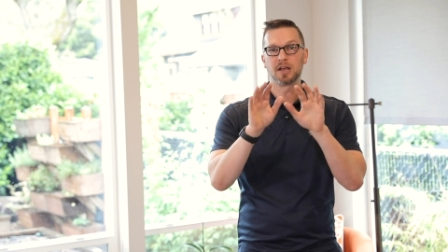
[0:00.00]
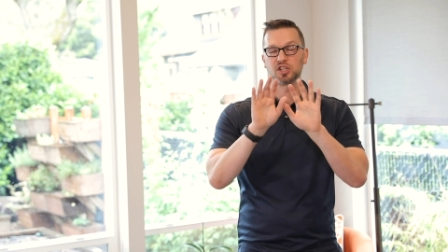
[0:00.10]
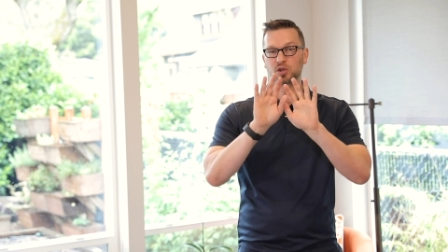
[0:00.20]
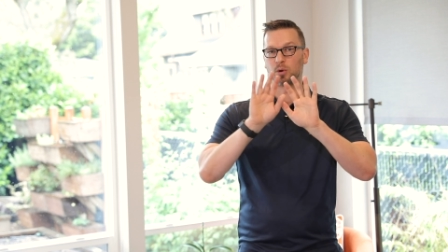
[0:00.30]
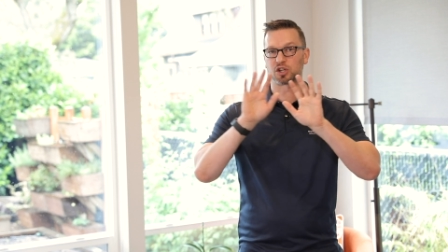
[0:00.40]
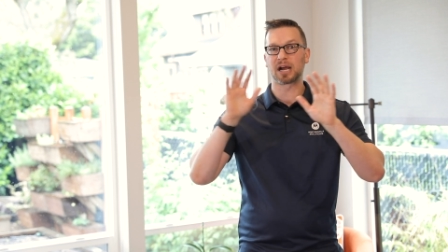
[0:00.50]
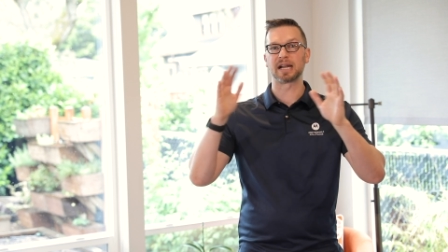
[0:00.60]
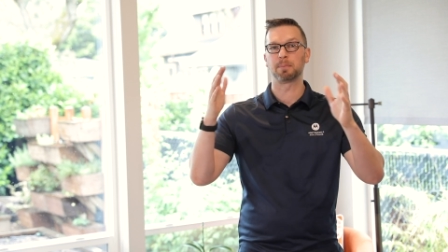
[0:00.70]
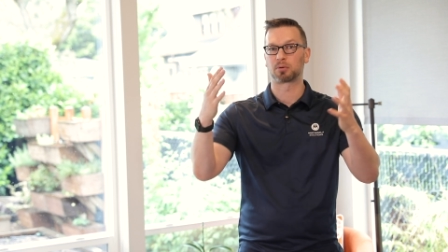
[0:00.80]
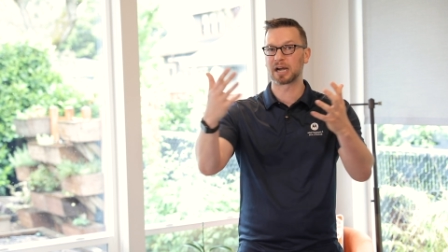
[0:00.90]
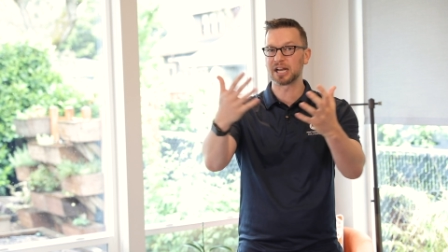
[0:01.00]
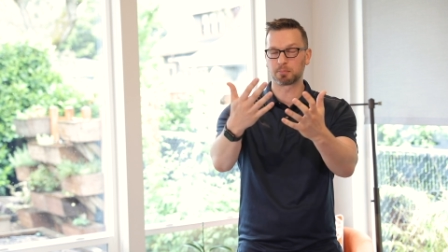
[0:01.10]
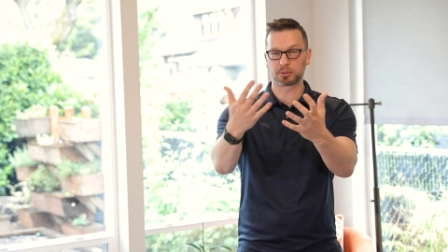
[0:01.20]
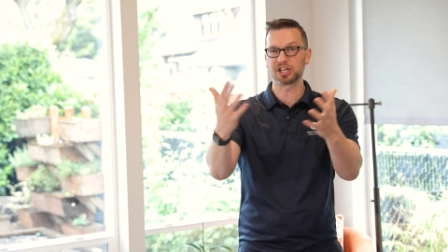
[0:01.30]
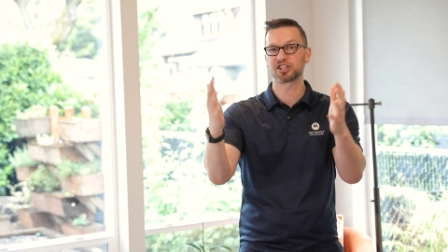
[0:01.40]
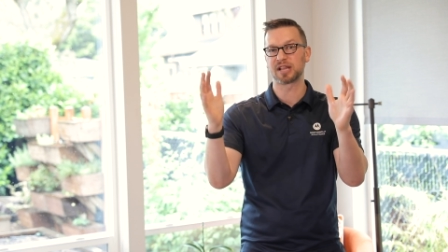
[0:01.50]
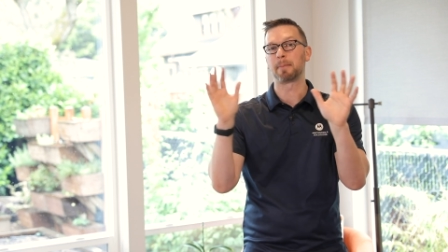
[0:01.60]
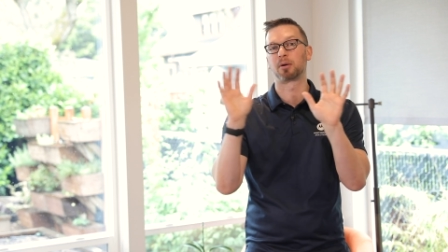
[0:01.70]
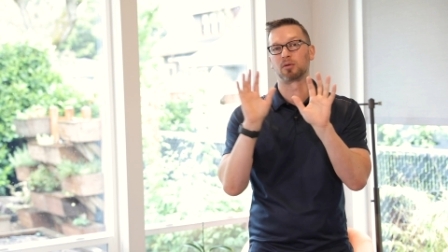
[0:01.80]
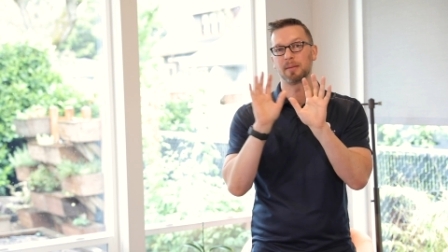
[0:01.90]
So we're trying to breach
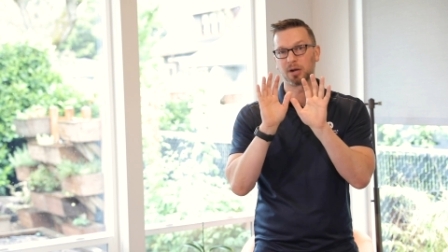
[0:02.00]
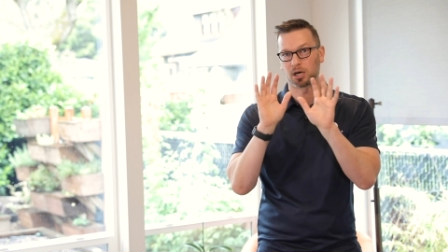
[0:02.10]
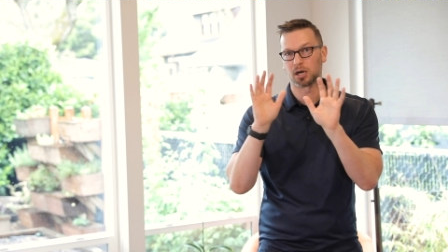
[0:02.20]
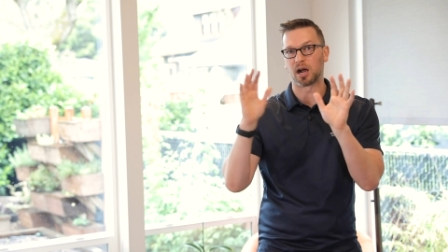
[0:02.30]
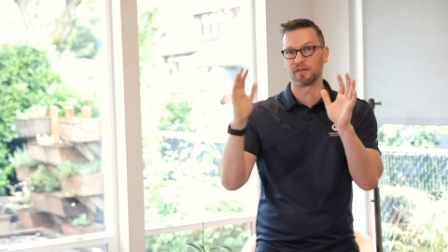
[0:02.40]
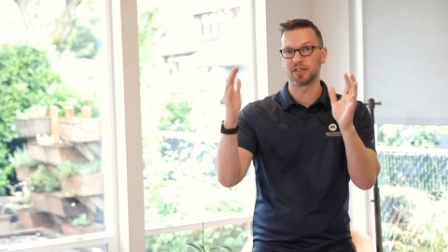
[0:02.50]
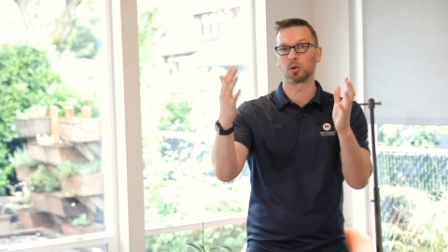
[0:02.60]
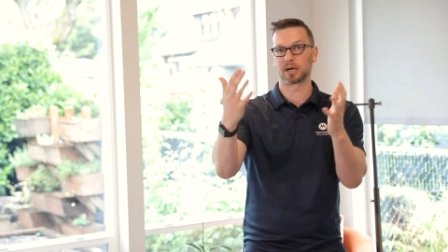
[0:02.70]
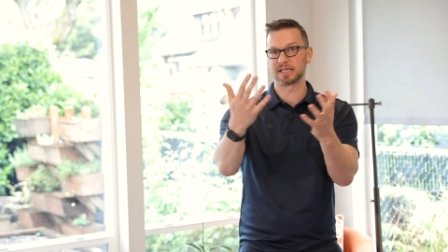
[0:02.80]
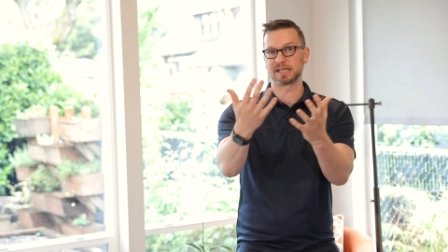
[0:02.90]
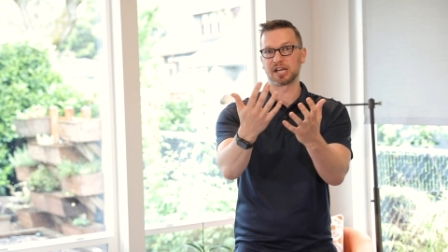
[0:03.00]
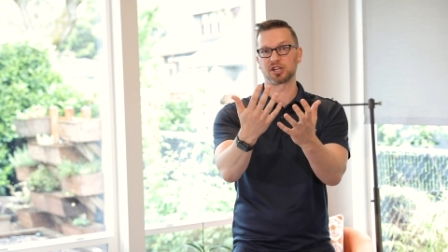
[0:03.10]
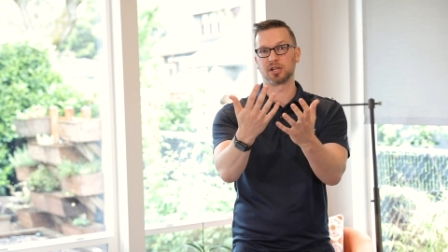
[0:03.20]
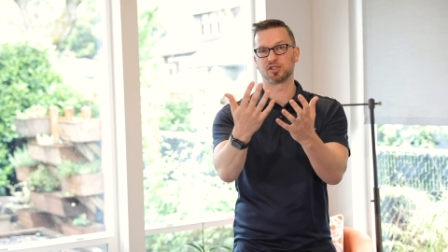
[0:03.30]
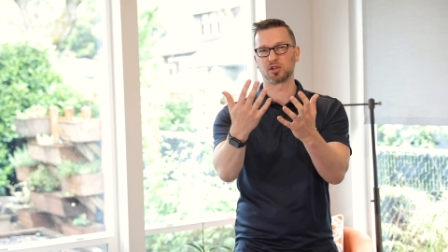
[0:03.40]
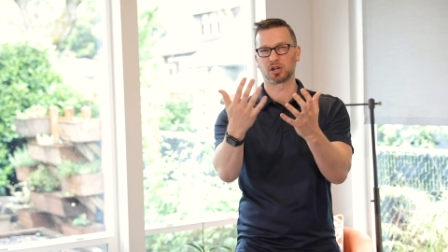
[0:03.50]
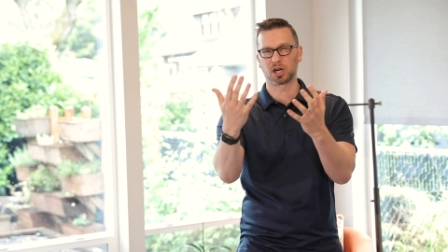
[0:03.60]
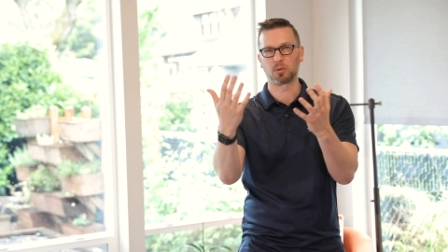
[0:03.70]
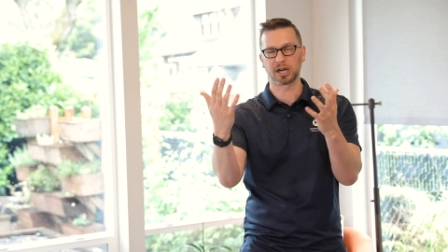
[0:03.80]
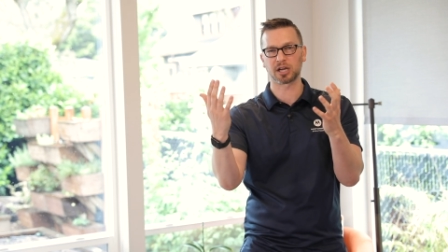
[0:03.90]
that perimeter of the organization. So you're
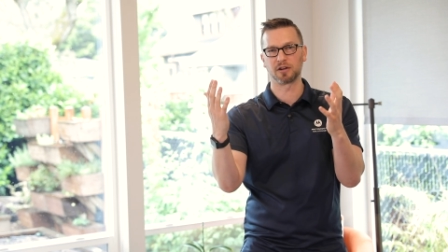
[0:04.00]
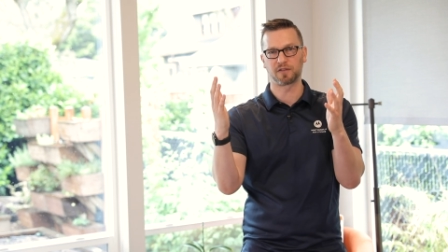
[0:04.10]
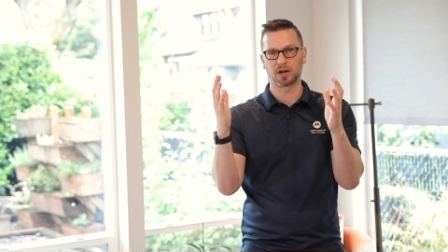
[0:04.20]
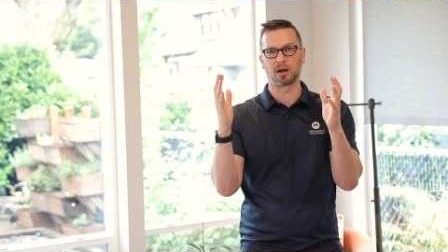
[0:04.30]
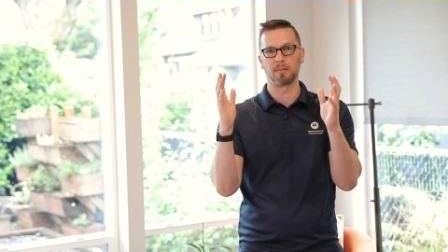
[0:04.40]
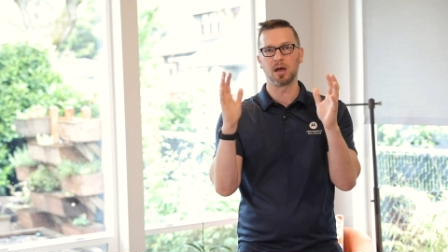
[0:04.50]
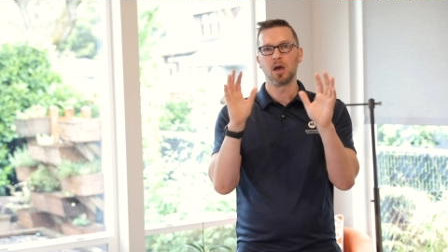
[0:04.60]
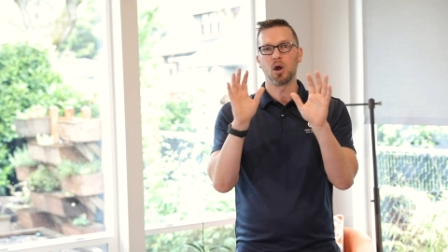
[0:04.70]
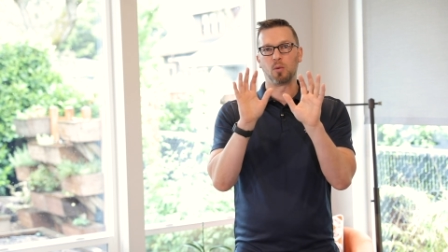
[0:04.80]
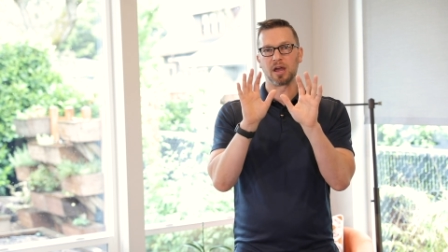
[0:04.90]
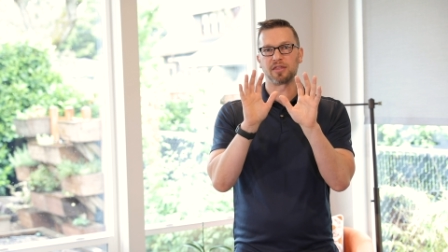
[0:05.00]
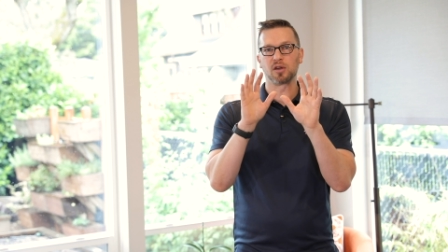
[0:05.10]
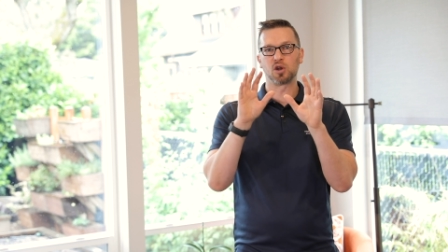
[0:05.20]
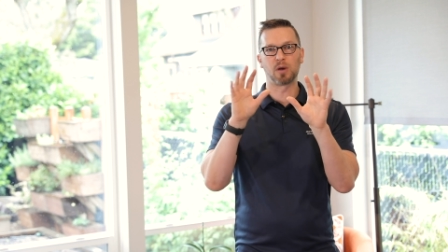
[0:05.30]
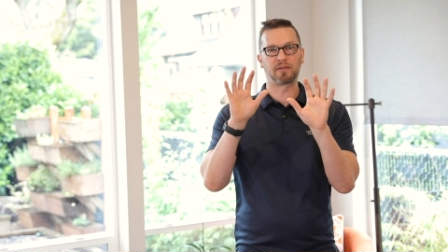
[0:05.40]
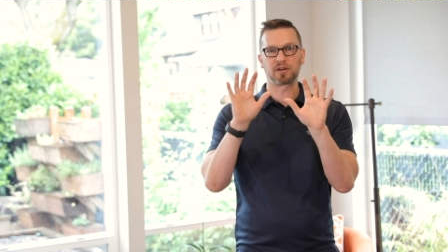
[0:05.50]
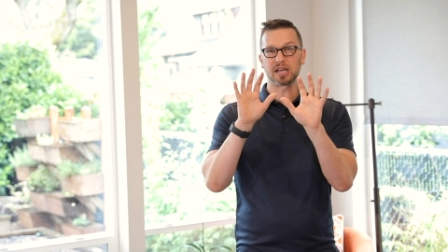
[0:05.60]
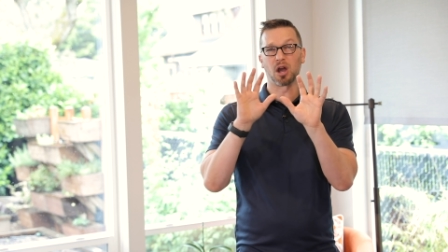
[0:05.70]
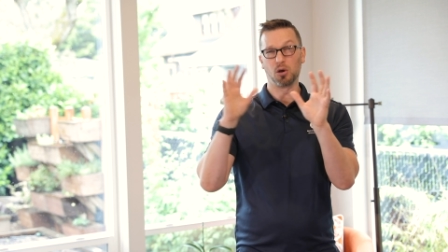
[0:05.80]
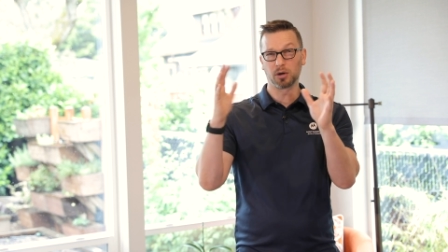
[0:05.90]
going to want to confirm with whoever
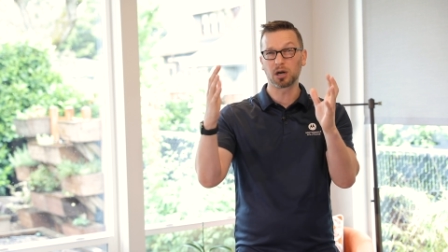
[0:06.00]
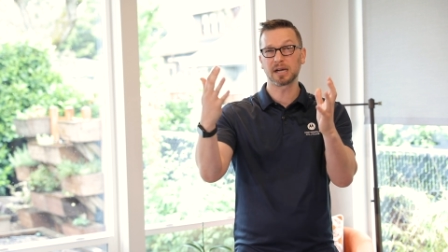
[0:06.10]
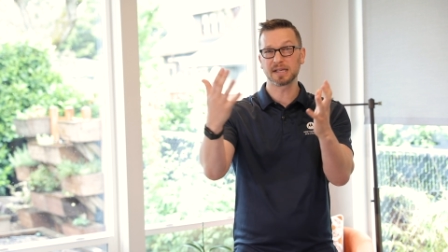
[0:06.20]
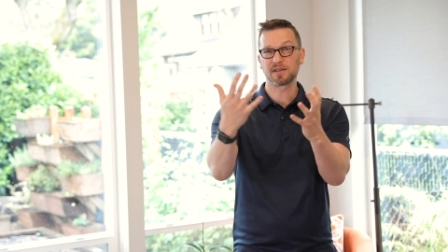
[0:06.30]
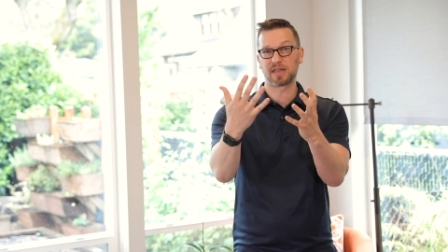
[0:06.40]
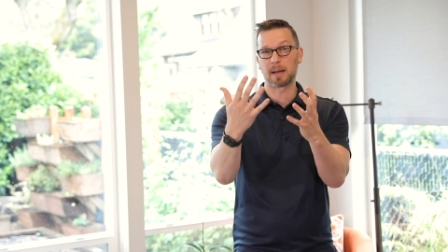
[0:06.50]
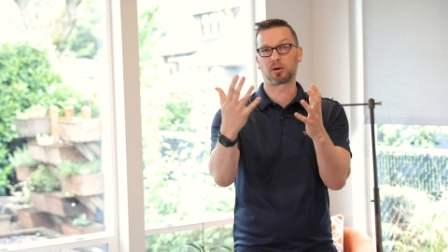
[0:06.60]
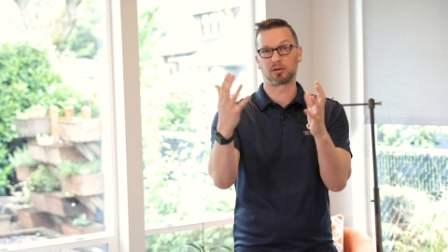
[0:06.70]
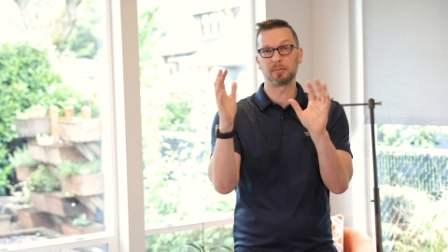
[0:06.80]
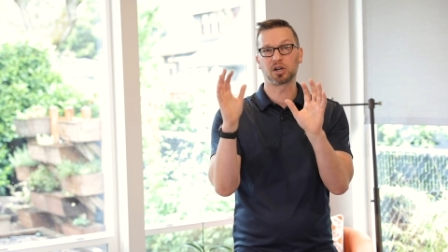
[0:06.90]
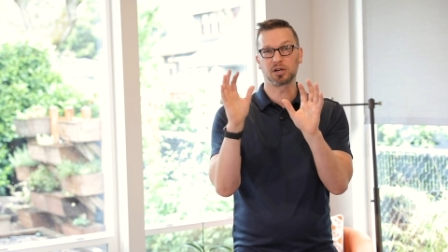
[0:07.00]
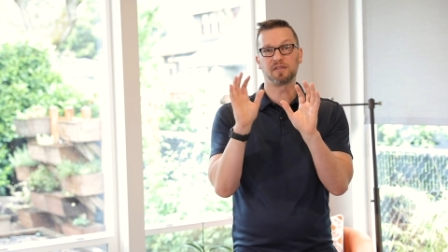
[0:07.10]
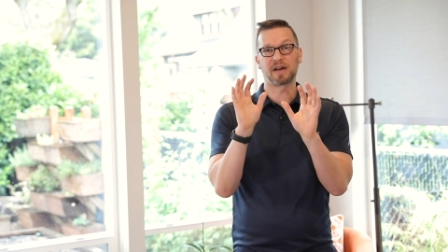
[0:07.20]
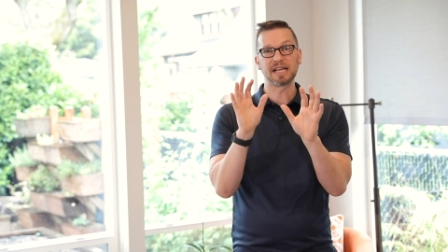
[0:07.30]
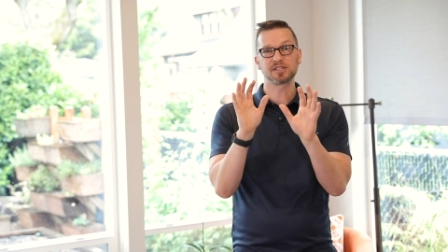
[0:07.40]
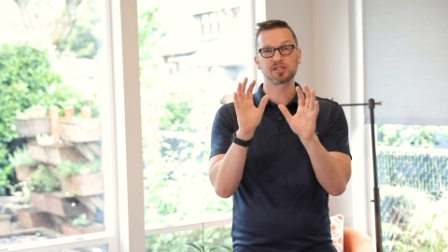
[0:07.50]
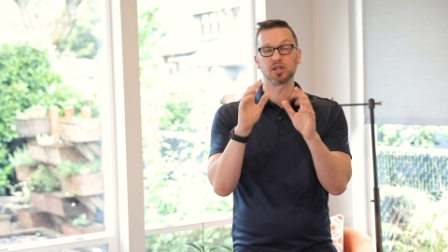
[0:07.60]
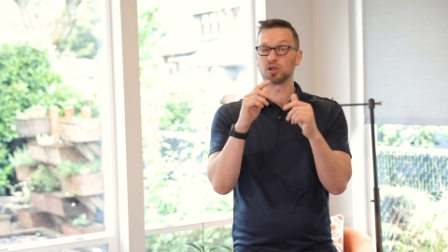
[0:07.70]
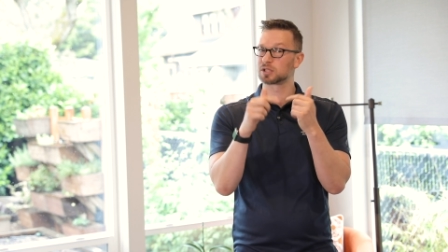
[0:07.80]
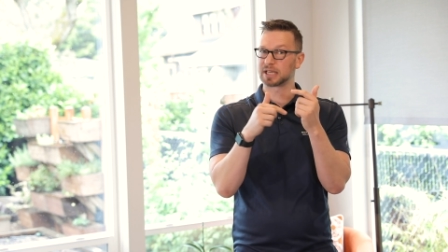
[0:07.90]
the owner is of that perimeter device.
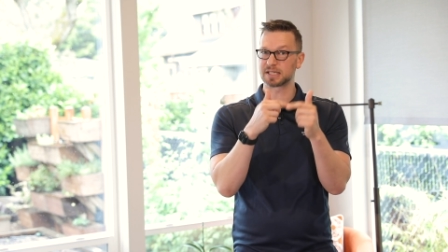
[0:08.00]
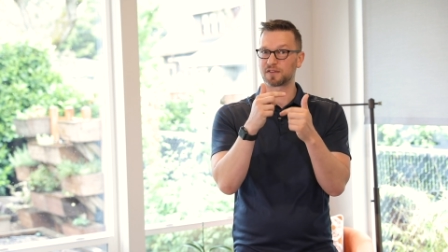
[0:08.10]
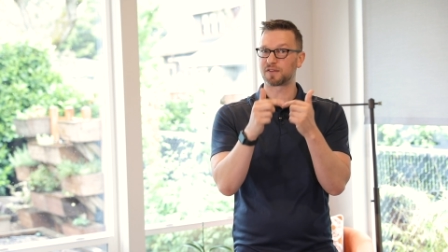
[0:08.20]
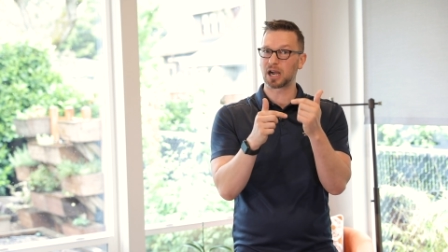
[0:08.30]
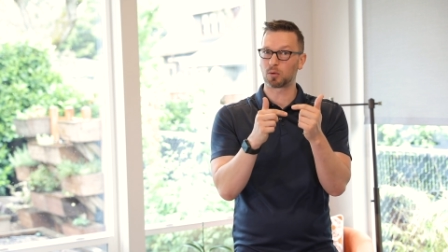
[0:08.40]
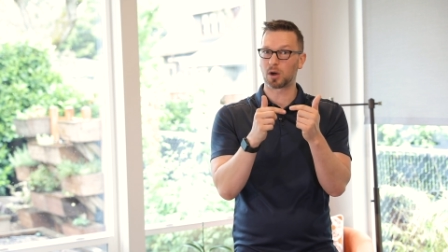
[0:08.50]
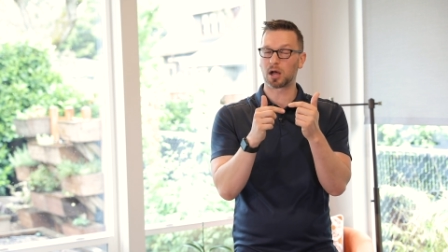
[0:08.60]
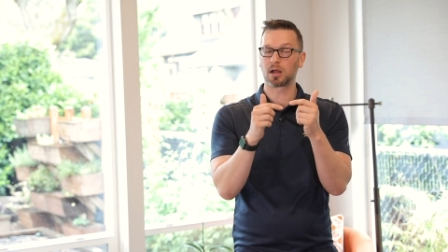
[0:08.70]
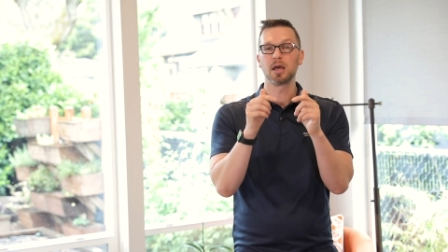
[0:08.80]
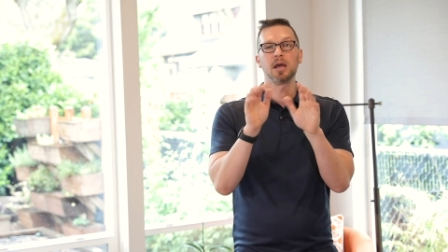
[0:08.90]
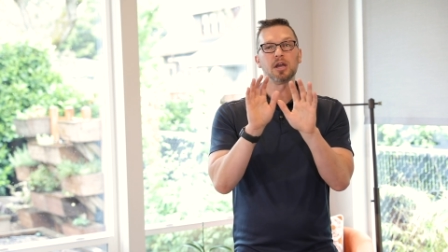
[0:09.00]
Usually it's a firewall.